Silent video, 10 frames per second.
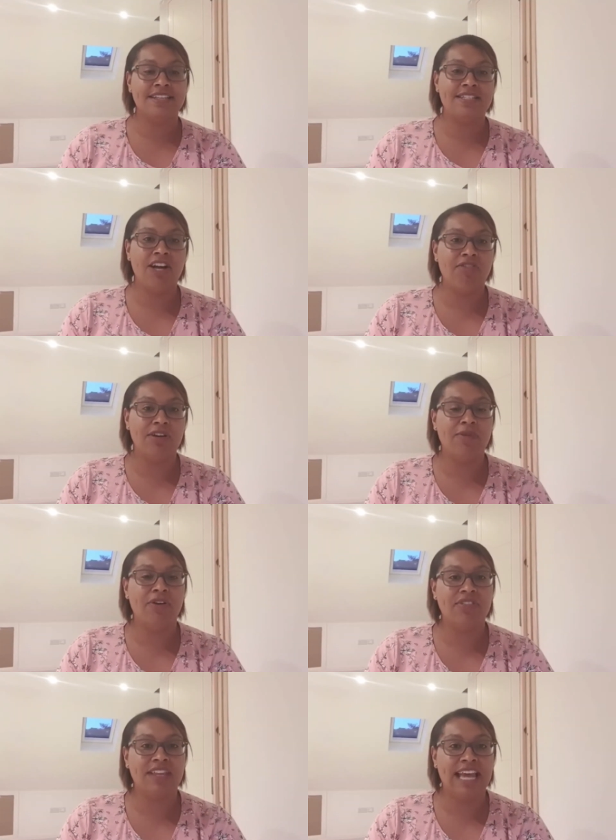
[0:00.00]
Sarah
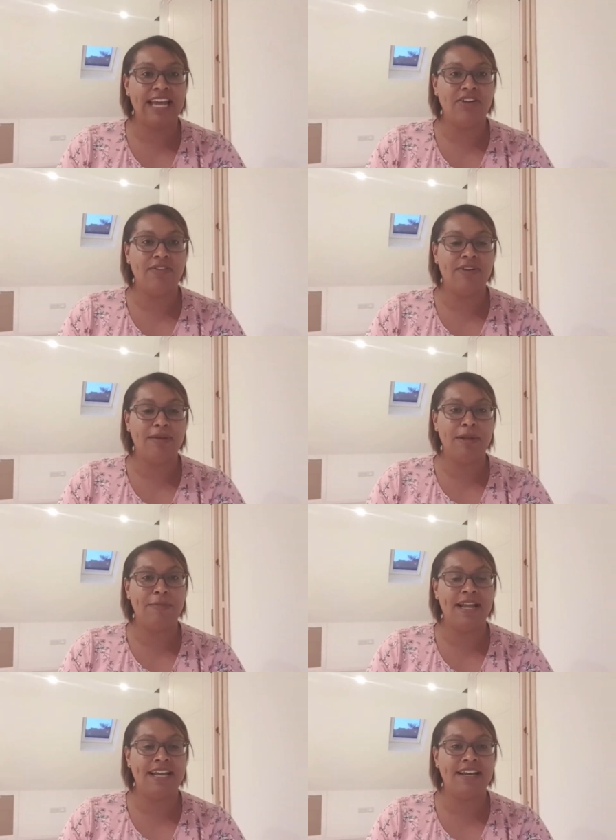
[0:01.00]
Lamont, the Canine Family
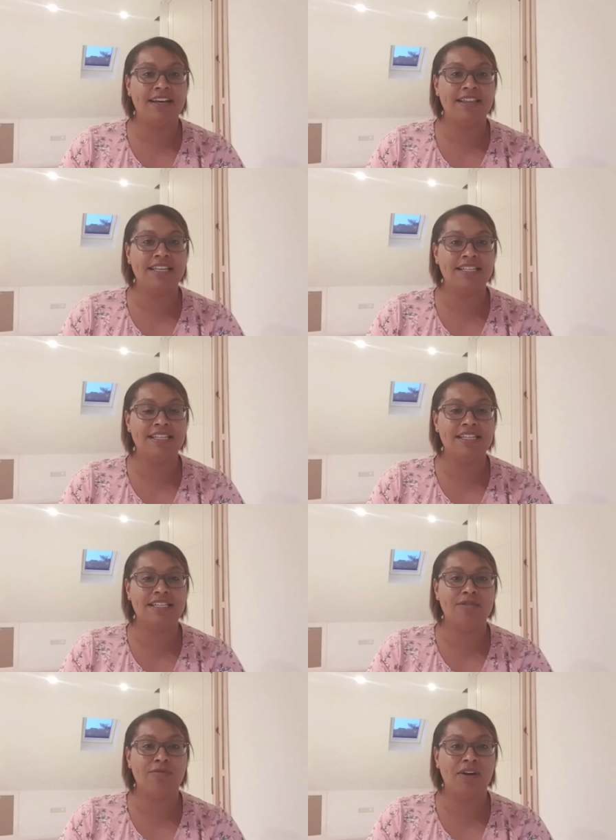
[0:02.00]
Planner. This
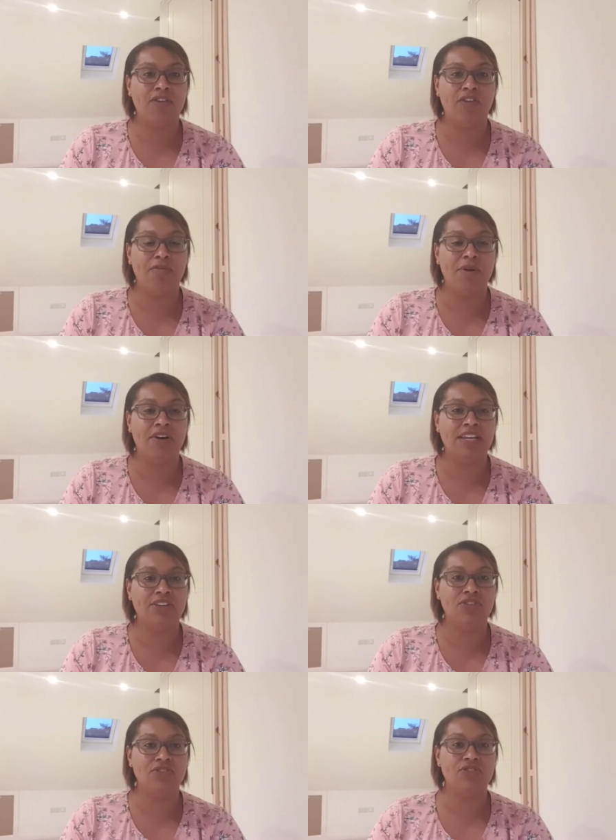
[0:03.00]
is one of my
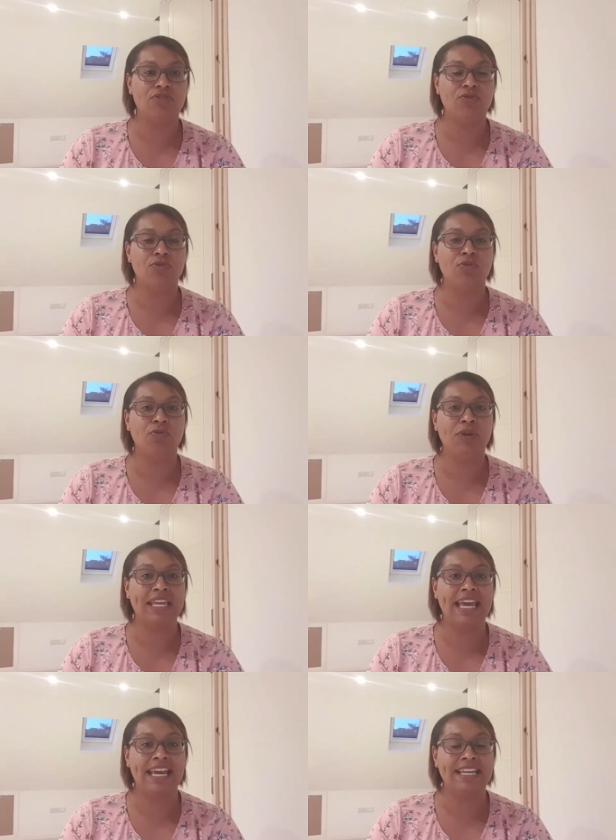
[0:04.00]
usual
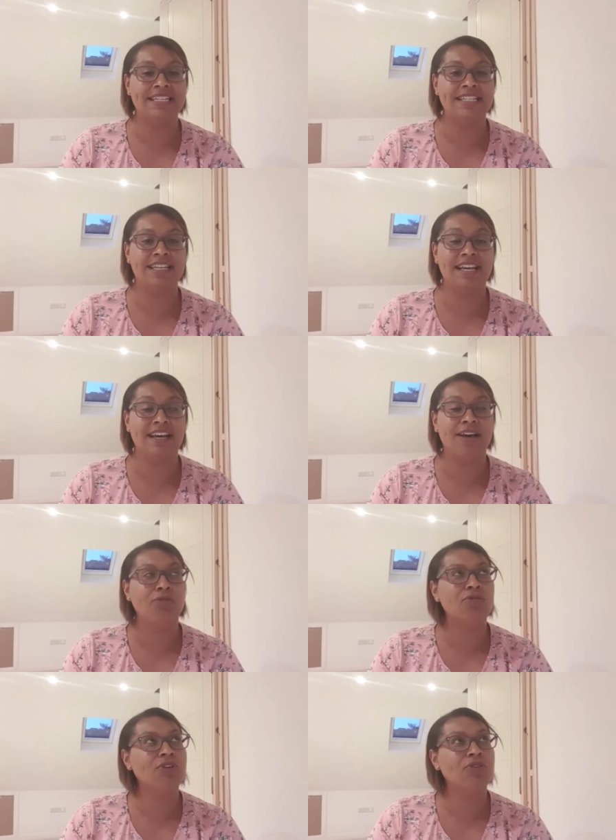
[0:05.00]
weekend,
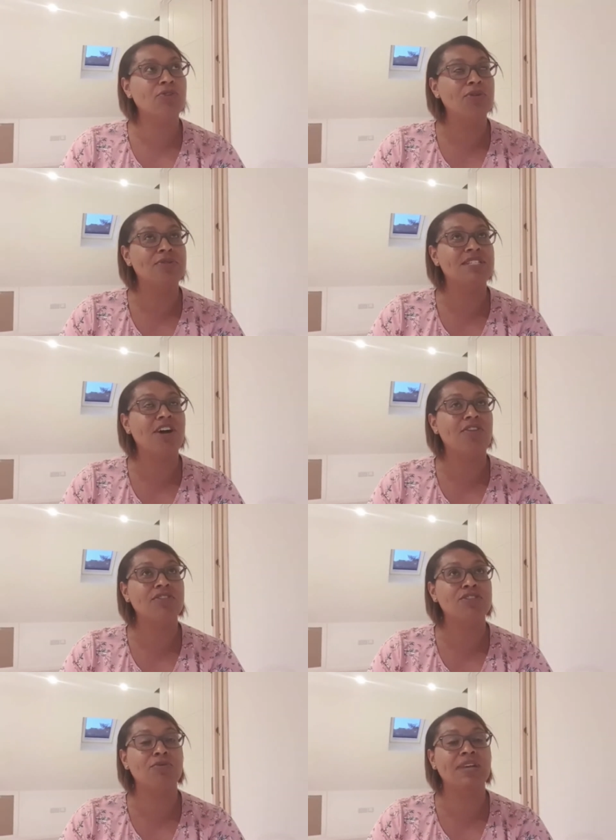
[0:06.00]
what do I call them?
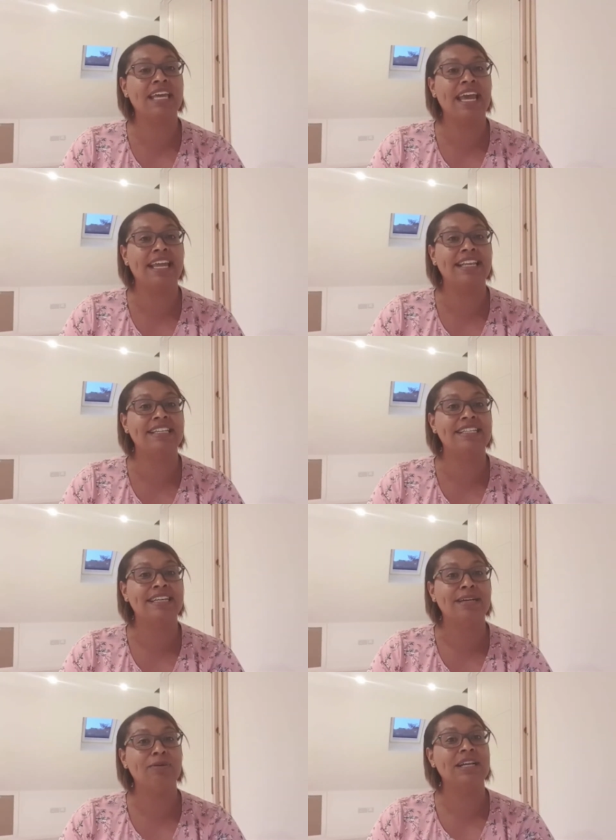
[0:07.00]
Sarah's weekend
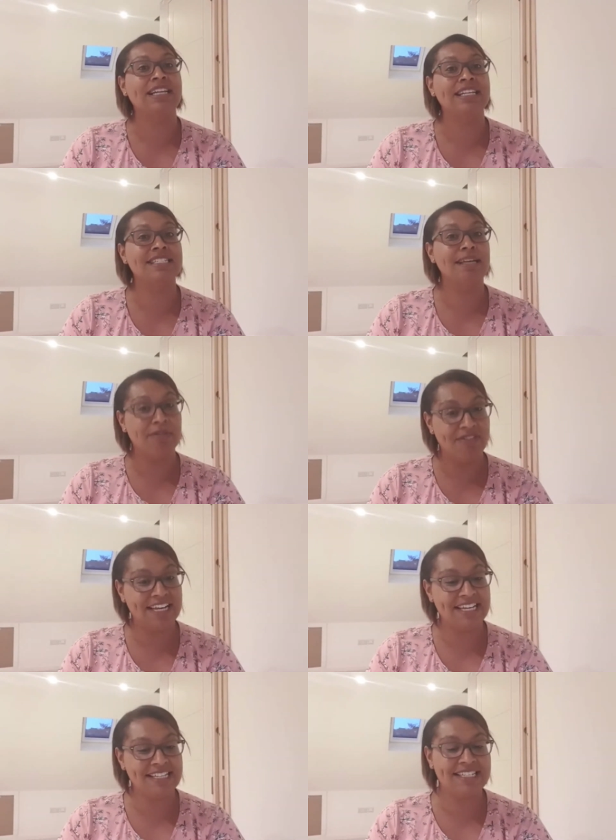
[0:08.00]
weekly
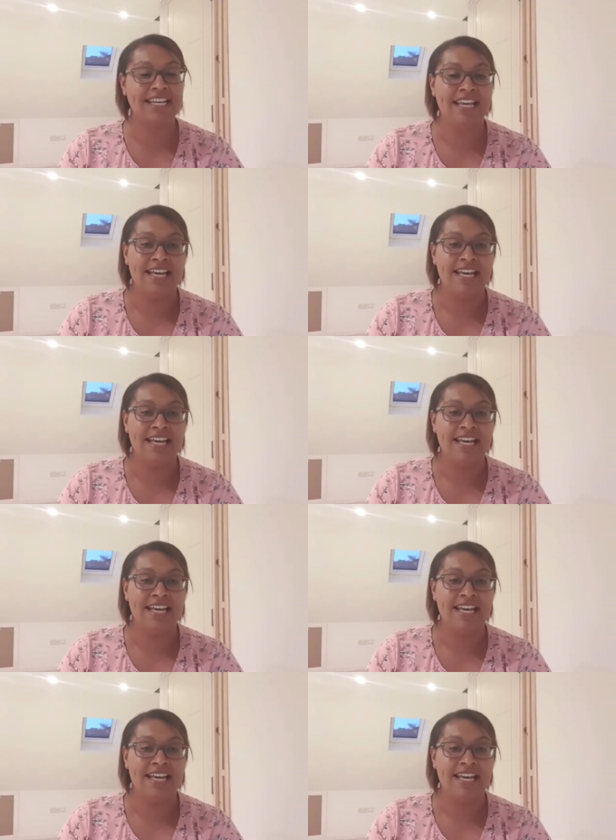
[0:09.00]
summaries.